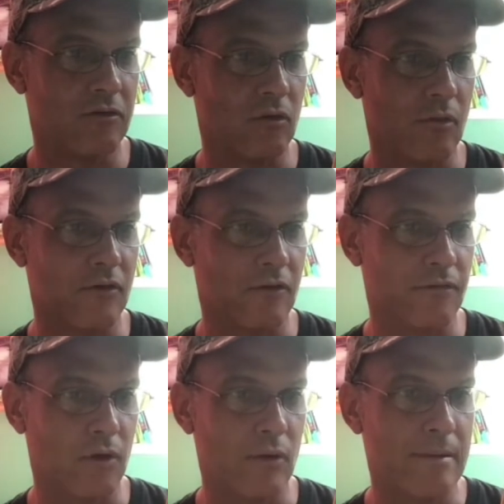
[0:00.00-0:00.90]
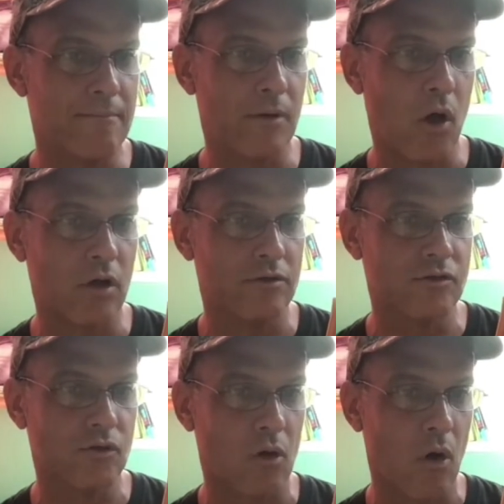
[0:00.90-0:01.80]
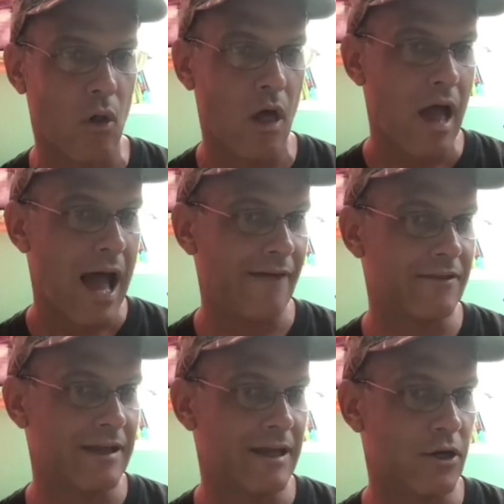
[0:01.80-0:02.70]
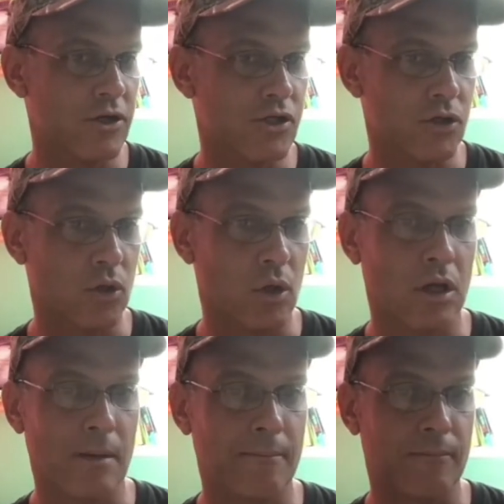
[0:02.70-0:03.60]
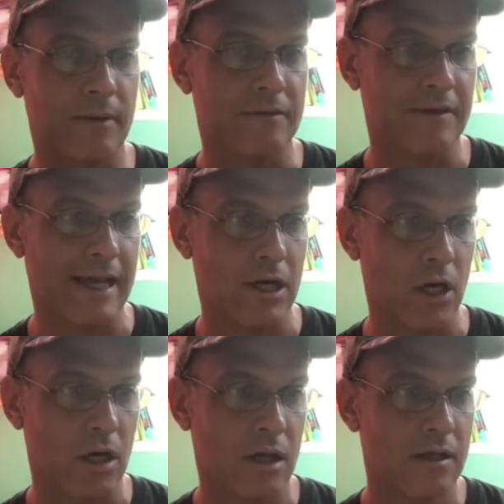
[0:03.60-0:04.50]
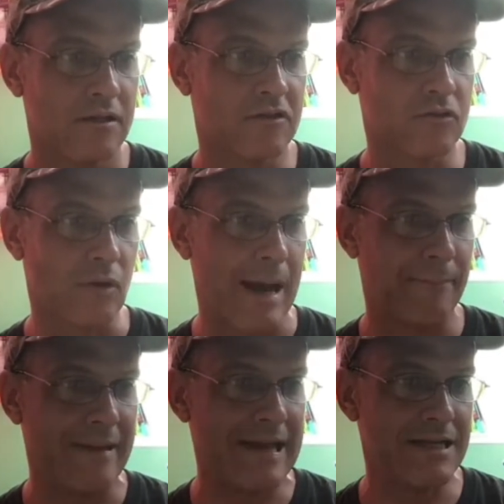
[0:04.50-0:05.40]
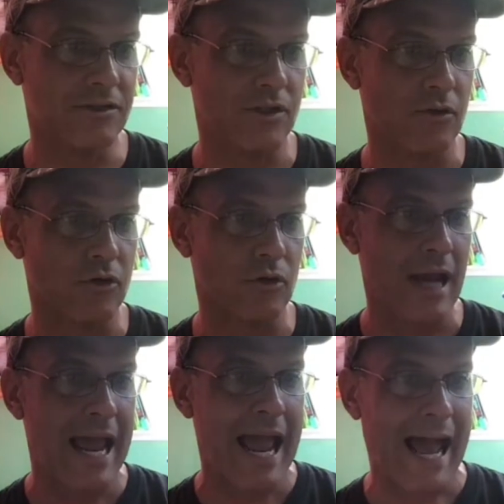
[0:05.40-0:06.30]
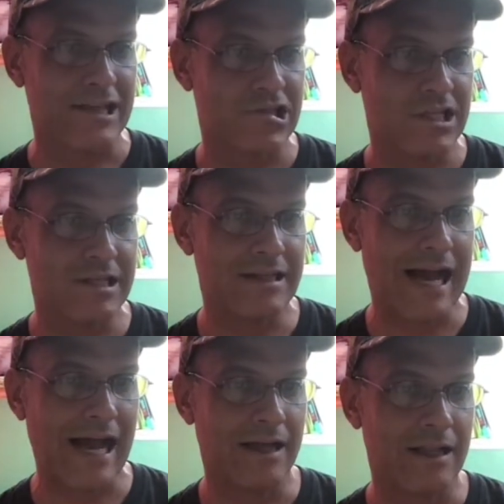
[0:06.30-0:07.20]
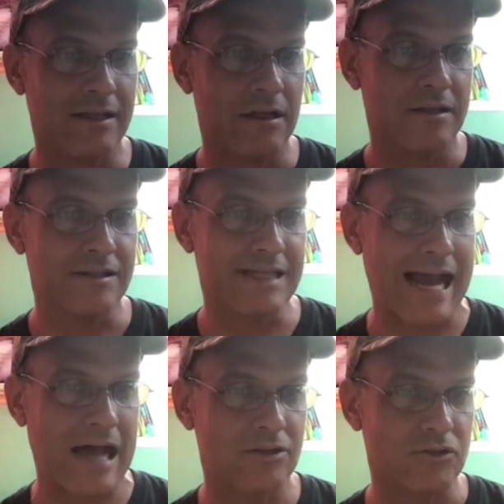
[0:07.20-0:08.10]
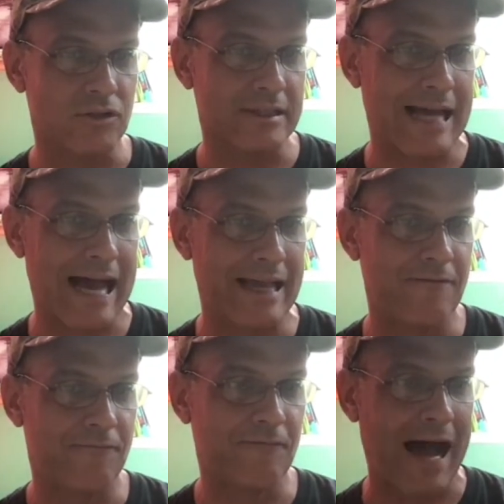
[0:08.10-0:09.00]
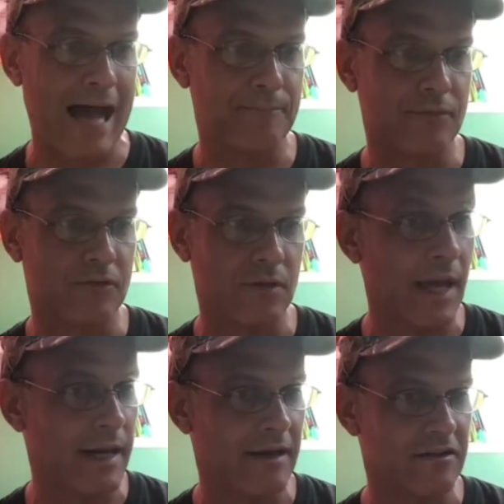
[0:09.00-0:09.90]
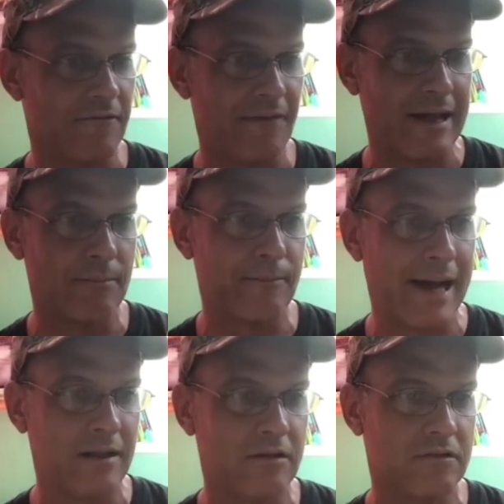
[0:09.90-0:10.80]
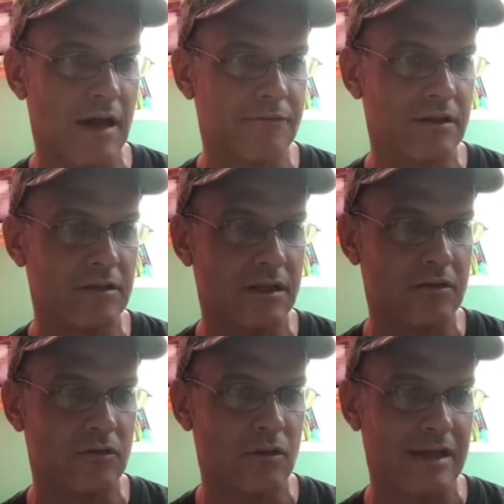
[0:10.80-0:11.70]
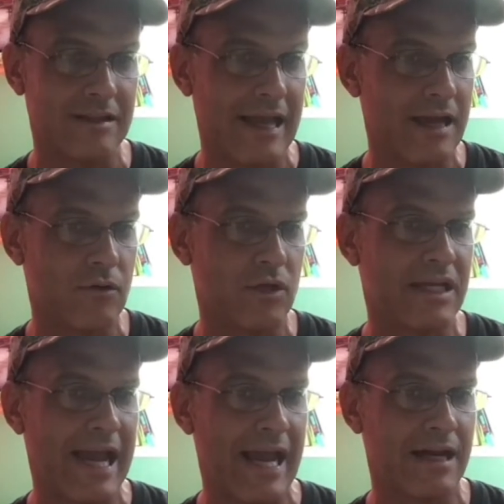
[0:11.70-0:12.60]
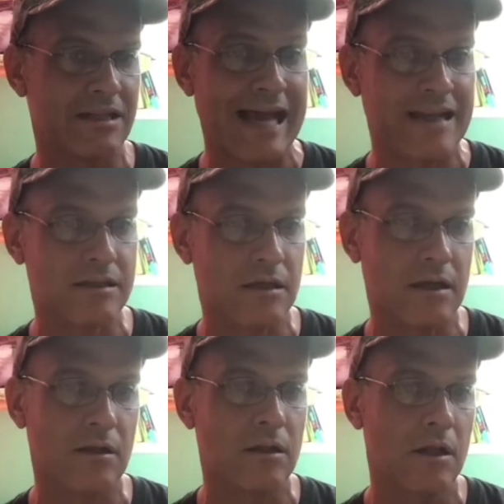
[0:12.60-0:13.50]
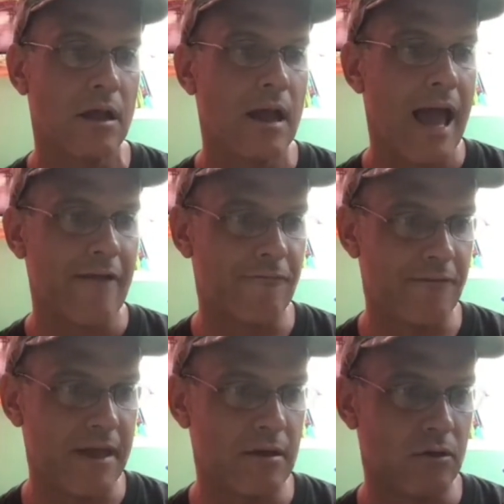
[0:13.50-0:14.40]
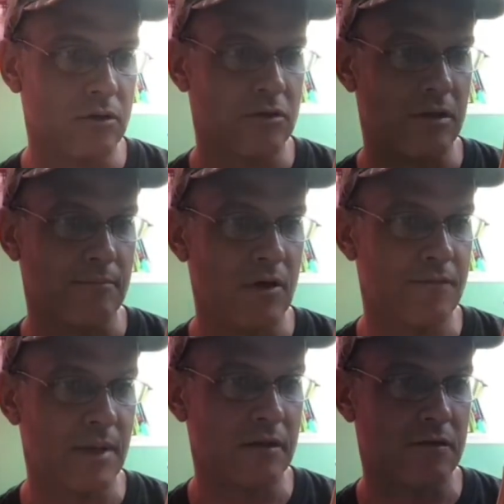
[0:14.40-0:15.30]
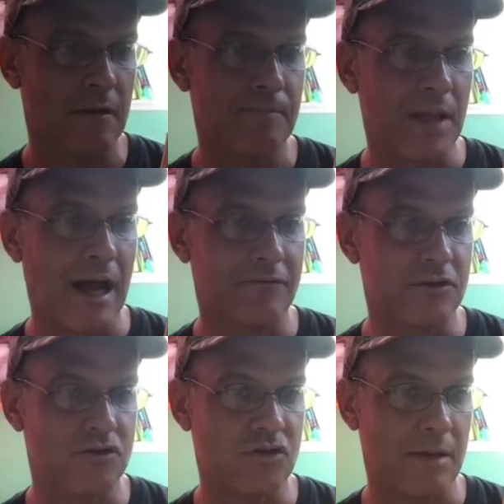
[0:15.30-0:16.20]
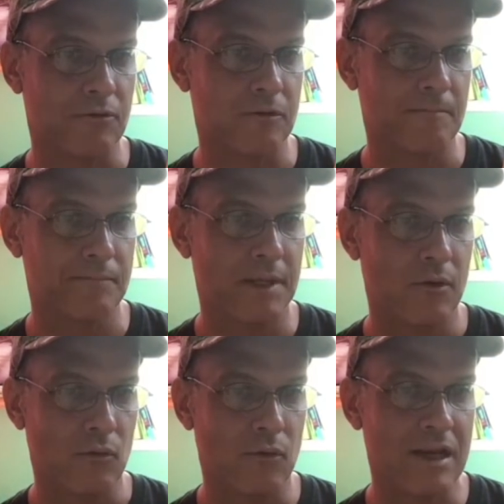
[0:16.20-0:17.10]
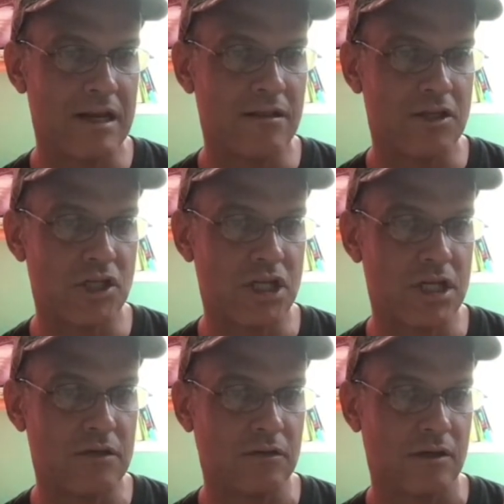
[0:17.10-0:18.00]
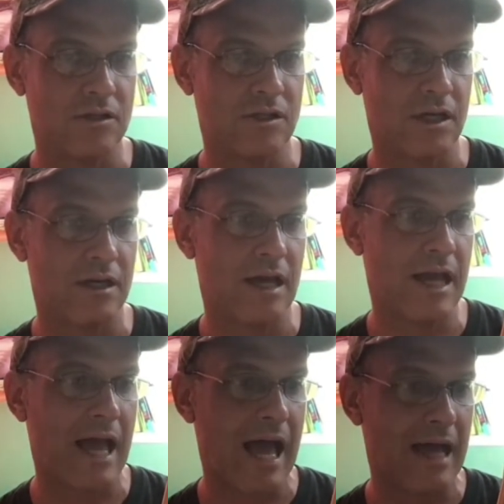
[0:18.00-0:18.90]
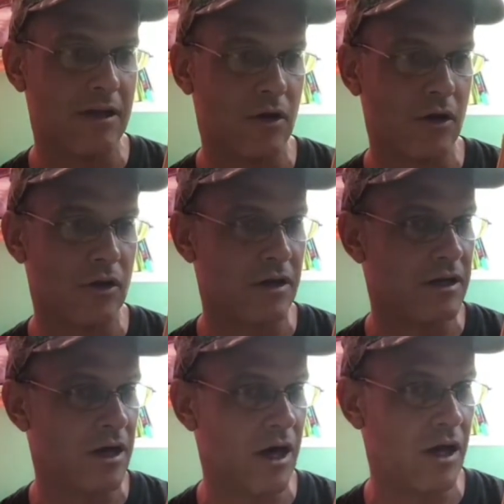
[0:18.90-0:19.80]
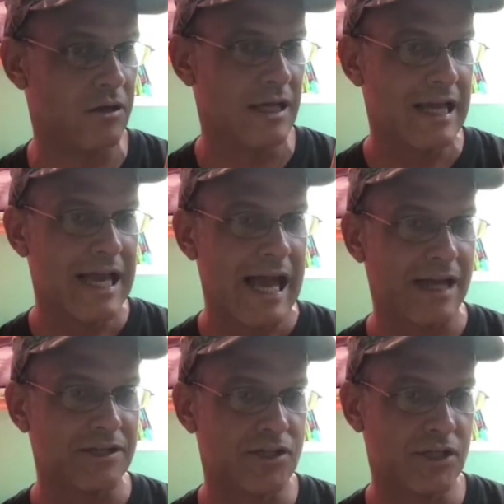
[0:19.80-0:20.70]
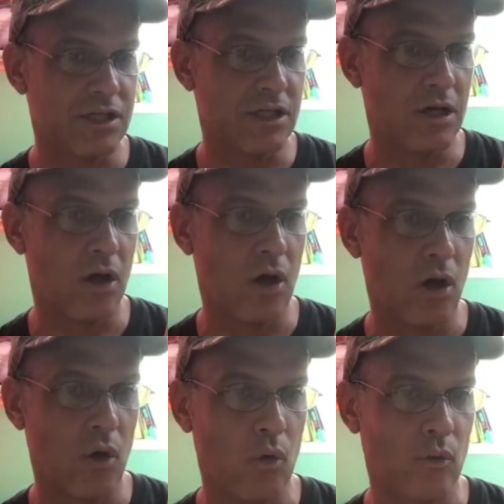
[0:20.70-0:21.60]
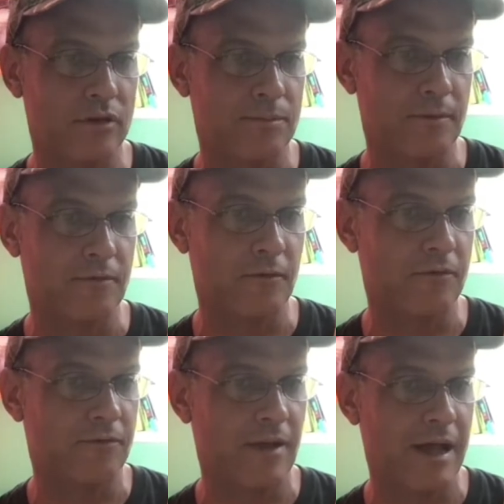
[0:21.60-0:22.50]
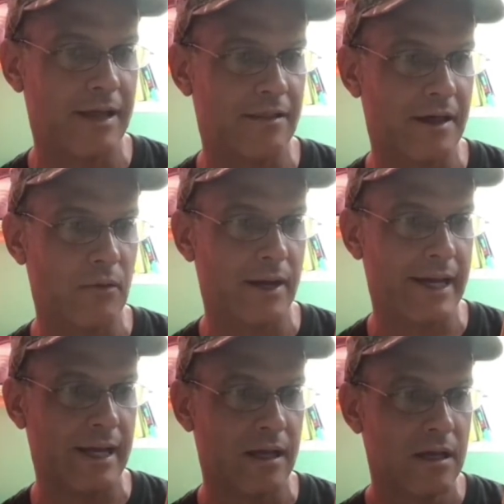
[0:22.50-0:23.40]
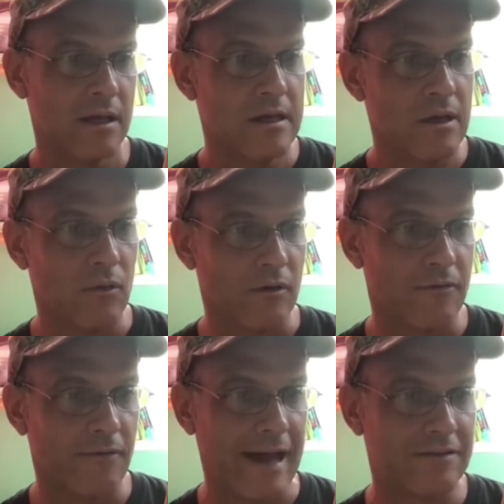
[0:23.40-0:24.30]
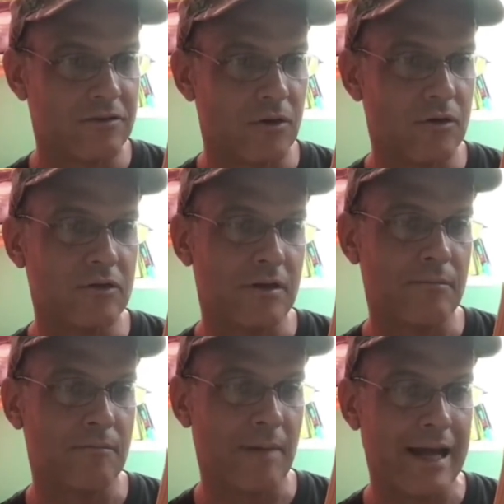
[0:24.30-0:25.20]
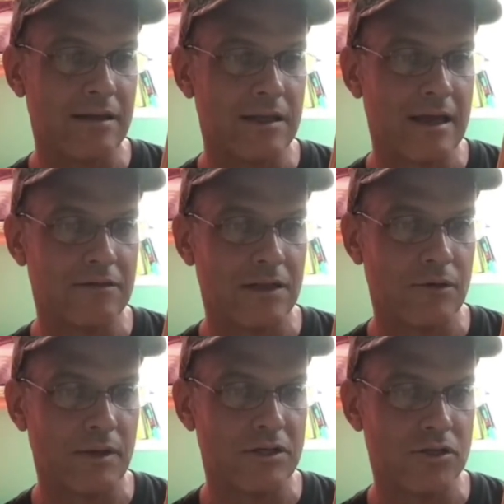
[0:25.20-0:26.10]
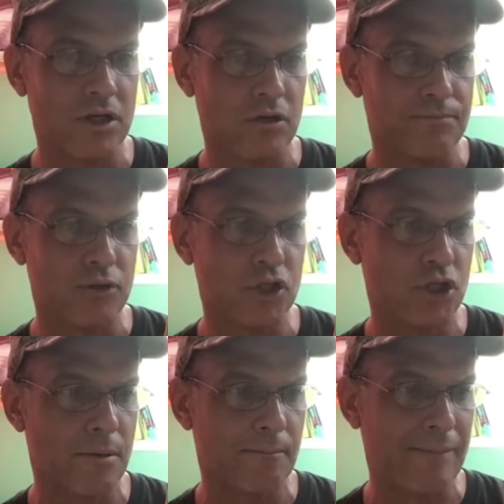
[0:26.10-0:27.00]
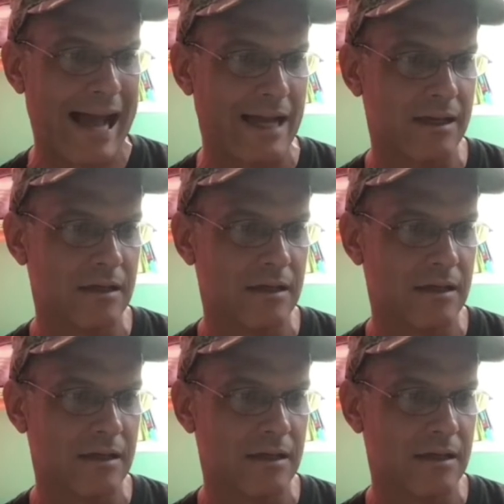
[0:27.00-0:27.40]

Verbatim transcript: over the floating ball control of the inertial compensator. "Strap in," she ordered, and she dialed it down to 95%, as the fighter pilots often did, so that they could gain a tactical feel to the movements of the ships. Reading the G's, Jaina had heard it called, and she always preferred flying that way, where fast turns and mighty acceleration could push her back